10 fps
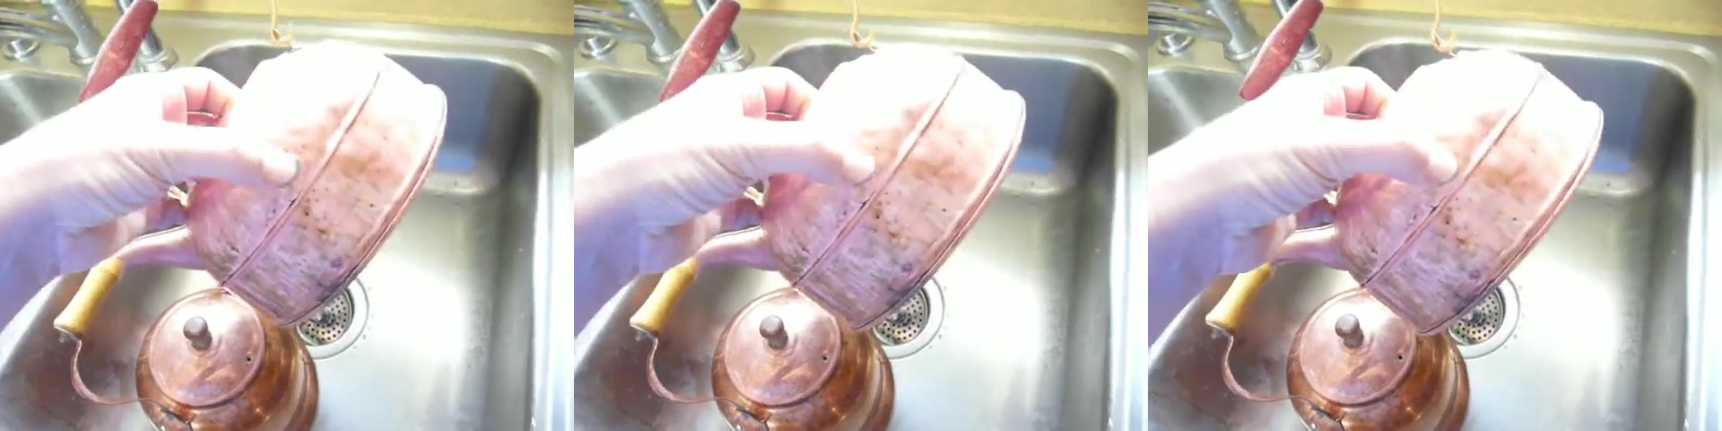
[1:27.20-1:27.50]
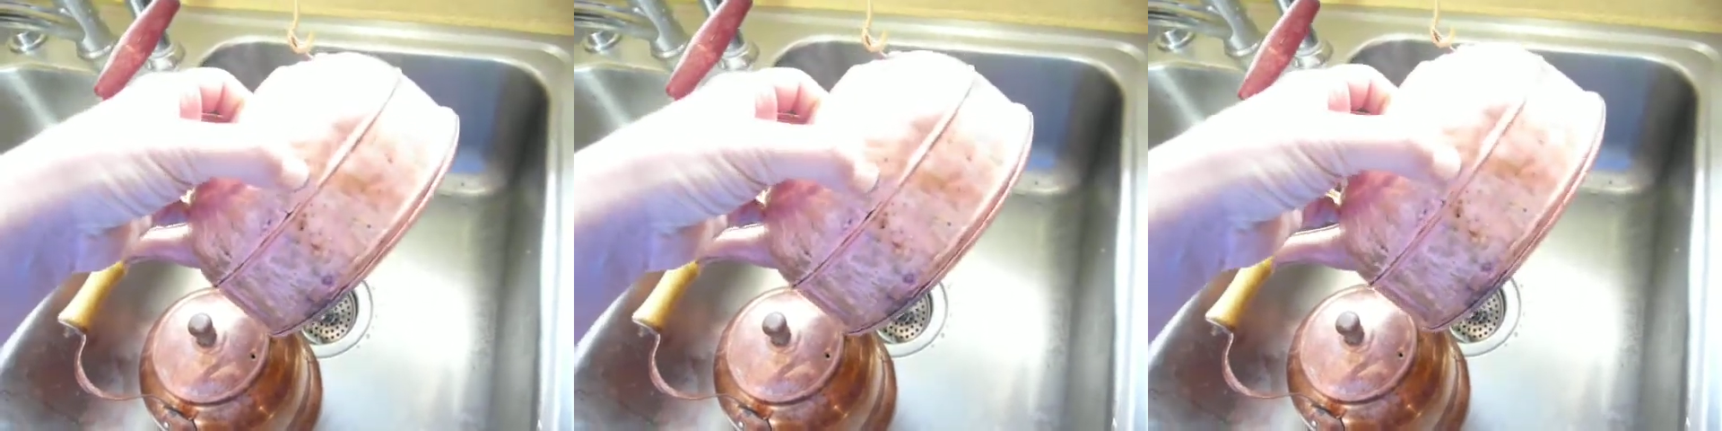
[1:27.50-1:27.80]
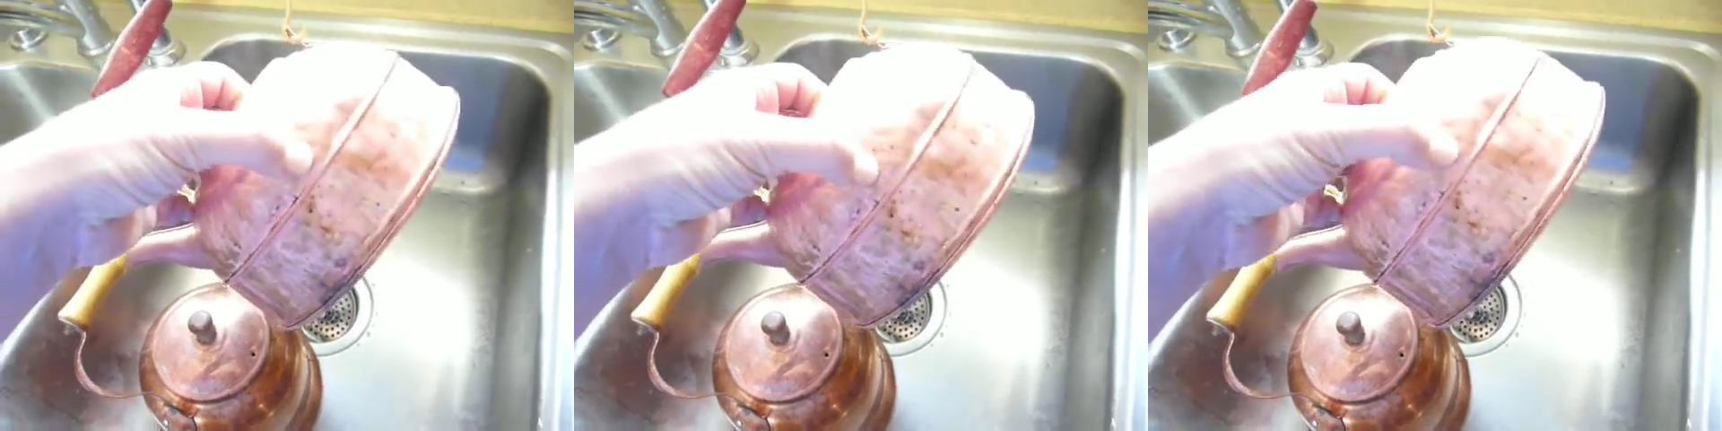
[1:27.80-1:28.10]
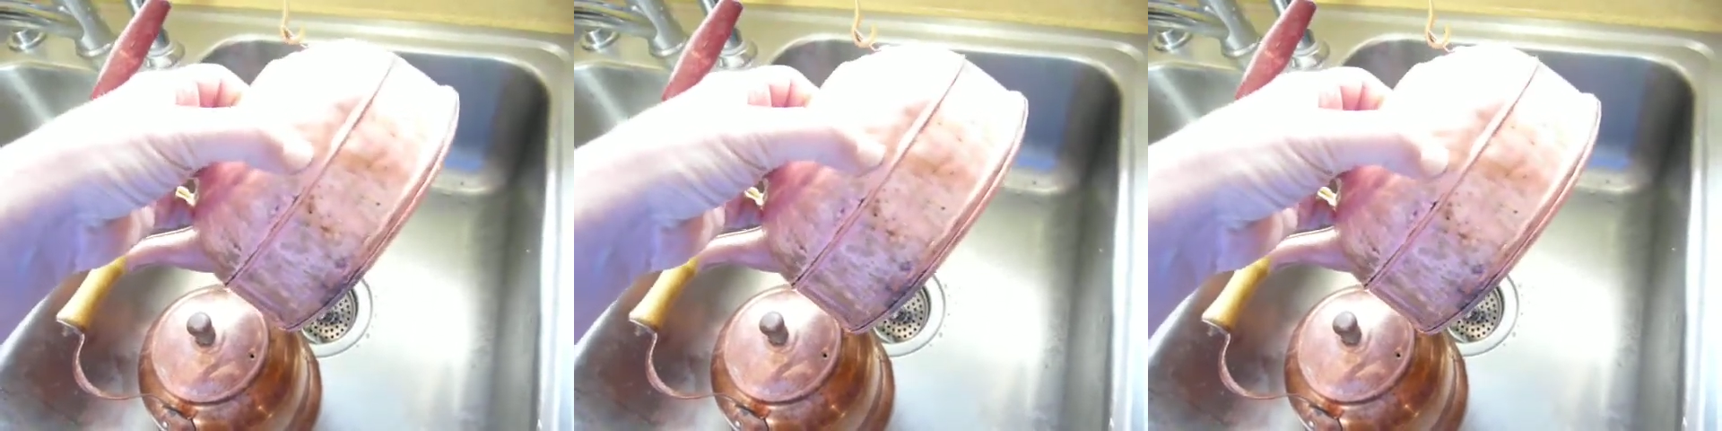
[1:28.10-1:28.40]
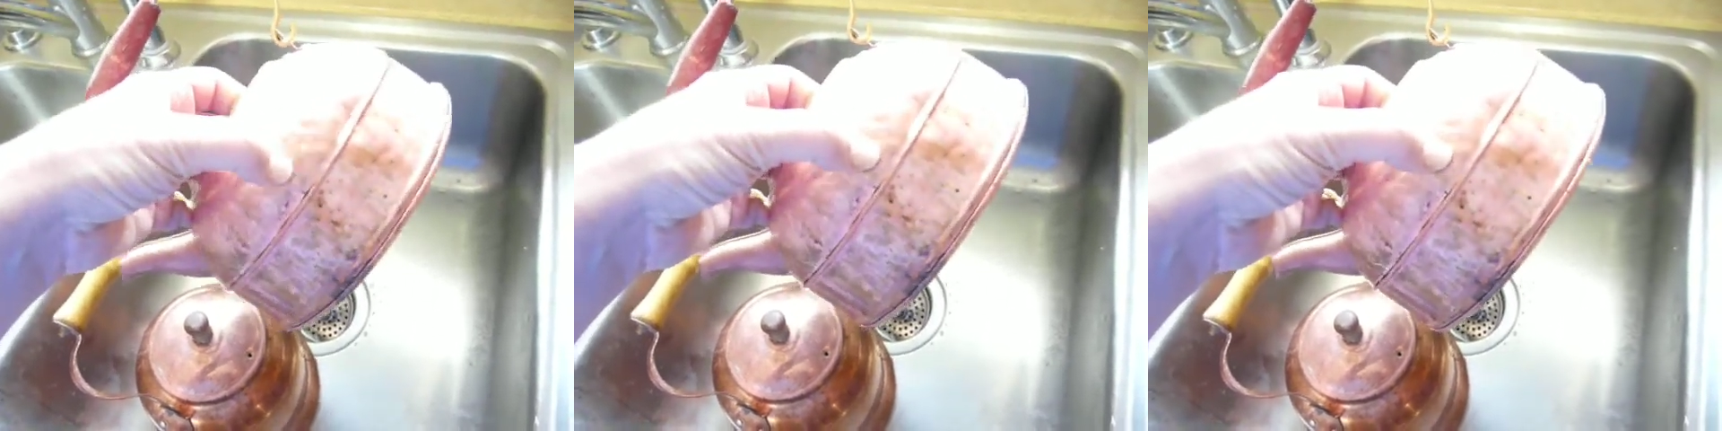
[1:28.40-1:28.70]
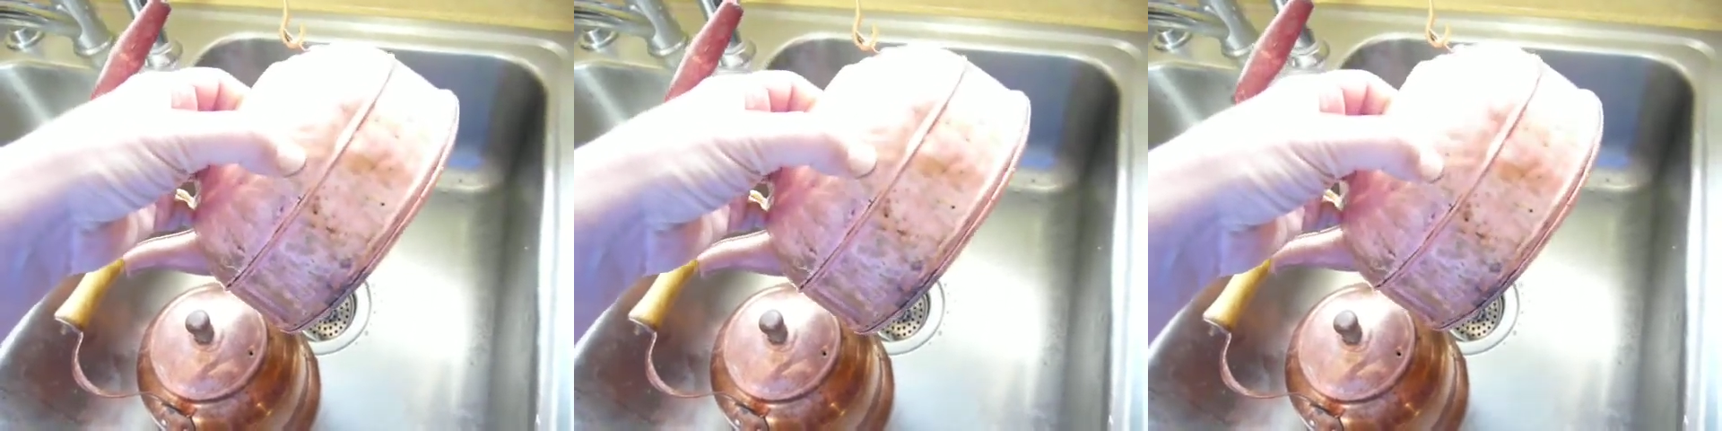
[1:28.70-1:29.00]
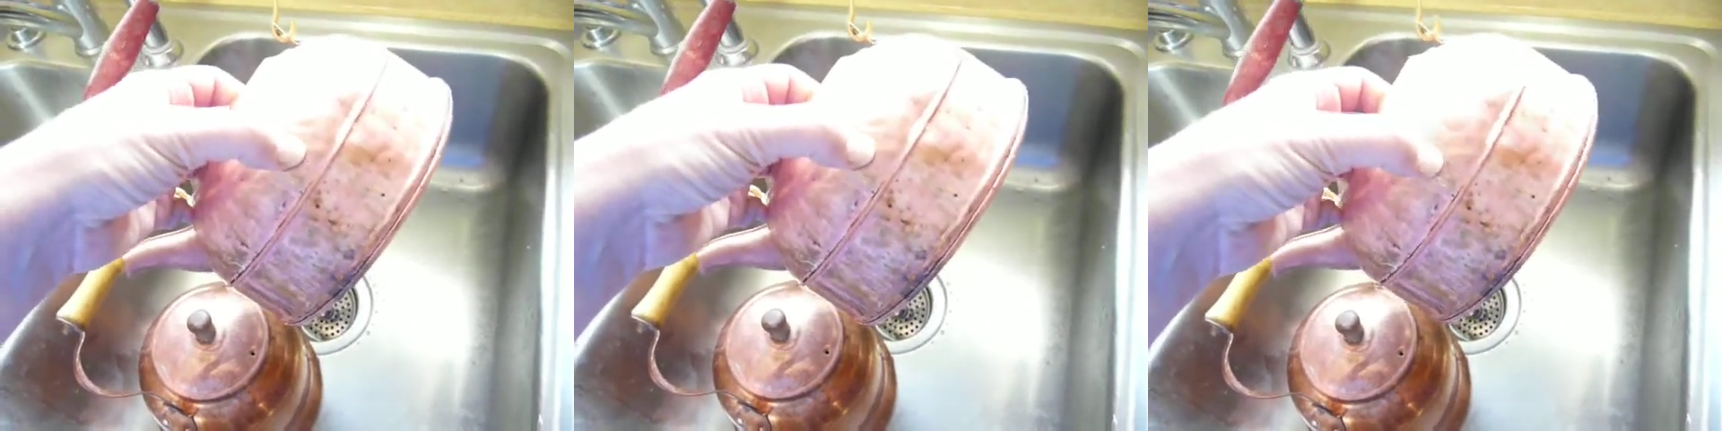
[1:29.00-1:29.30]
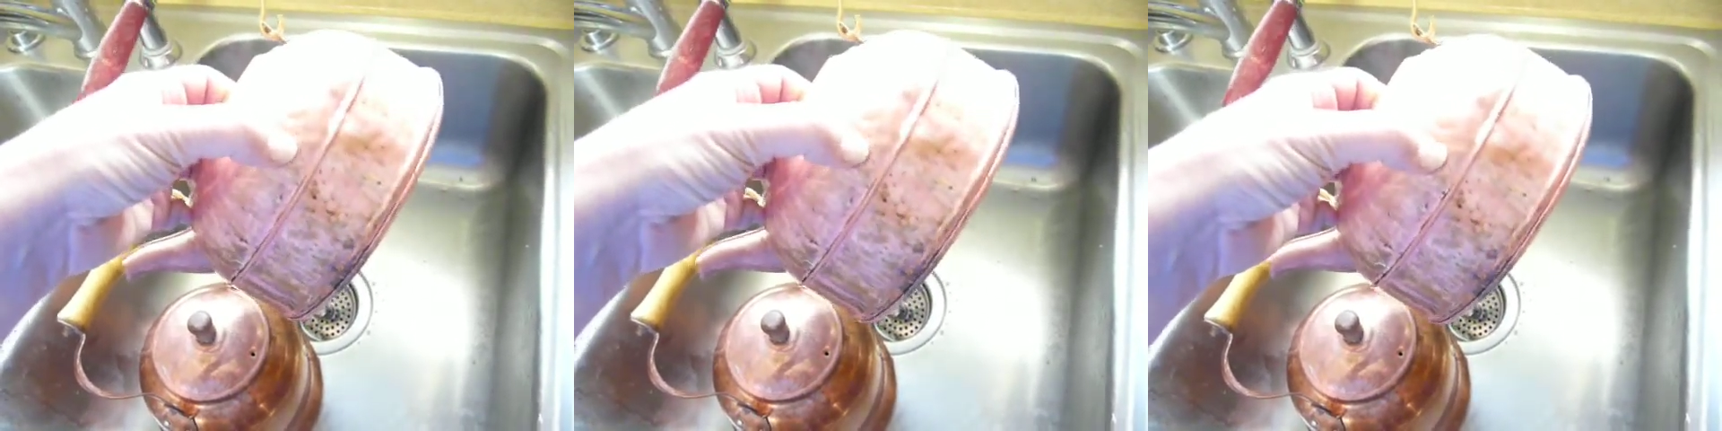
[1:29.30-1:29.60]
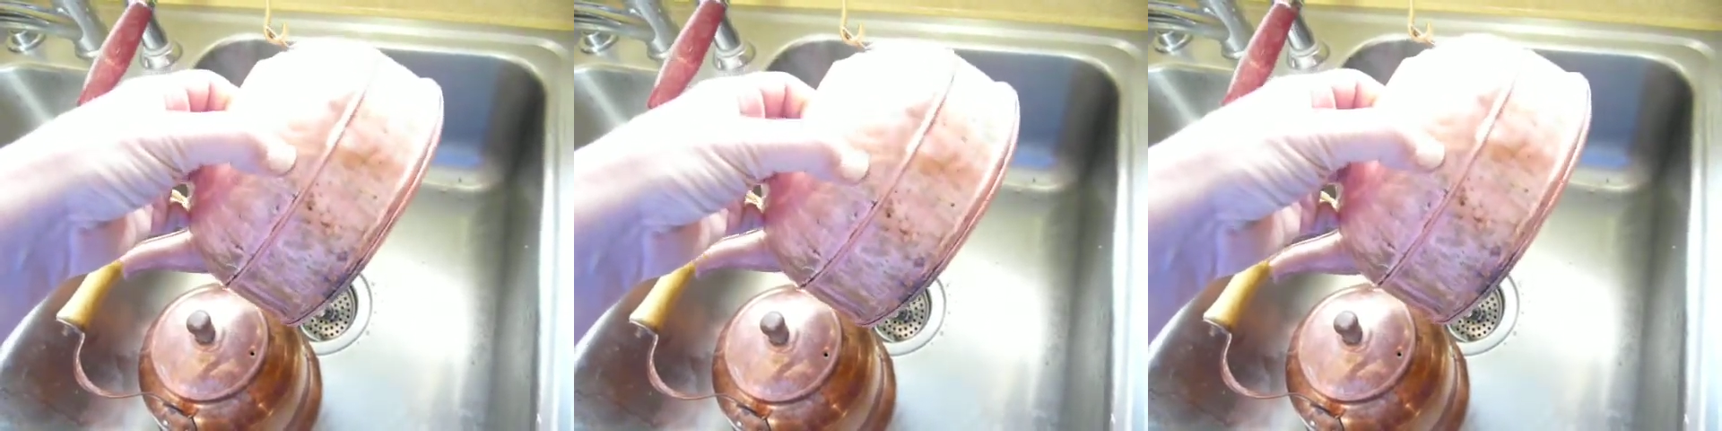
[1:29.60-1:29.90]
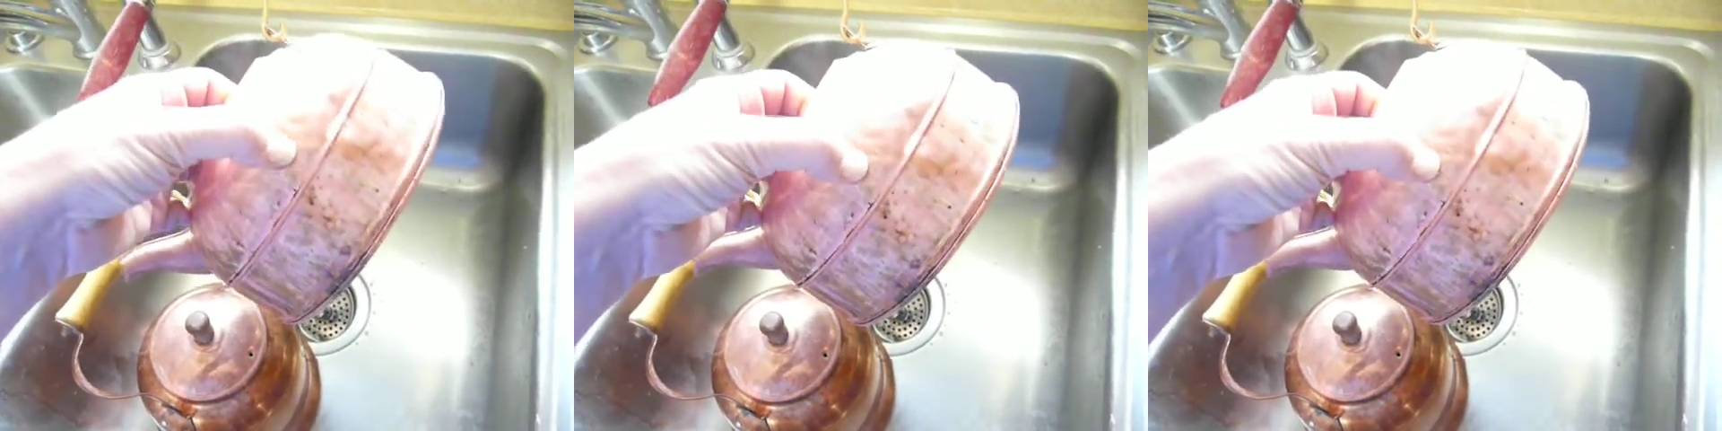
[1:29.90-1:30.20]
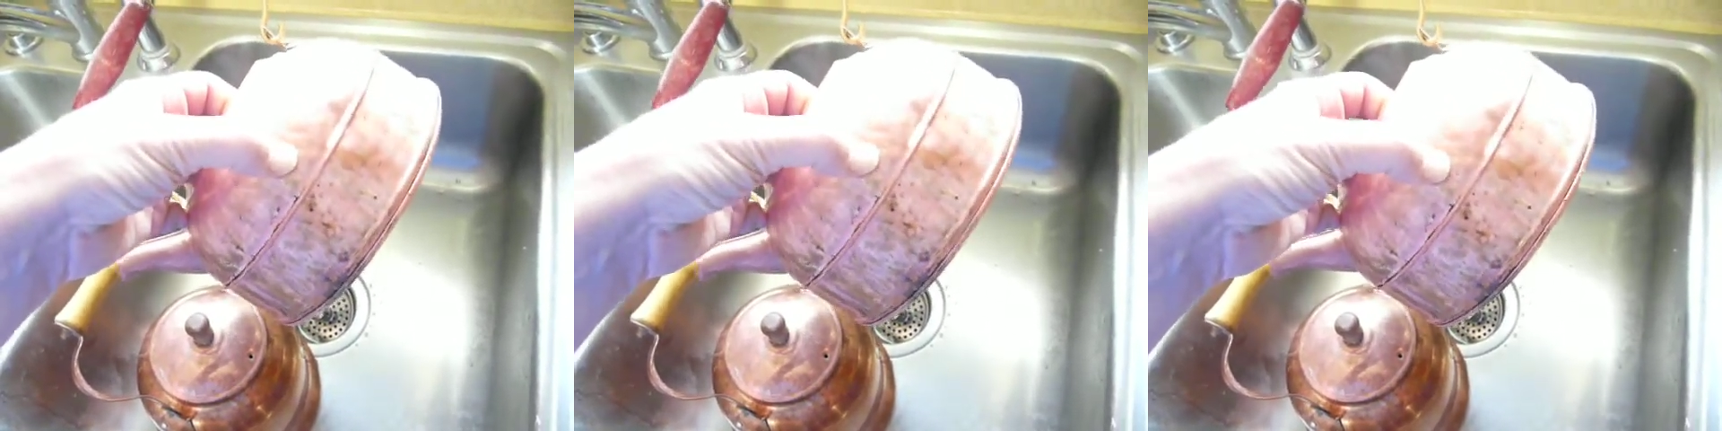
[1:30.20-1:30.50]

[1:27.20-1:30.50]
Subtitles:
[unreadable: no face in view]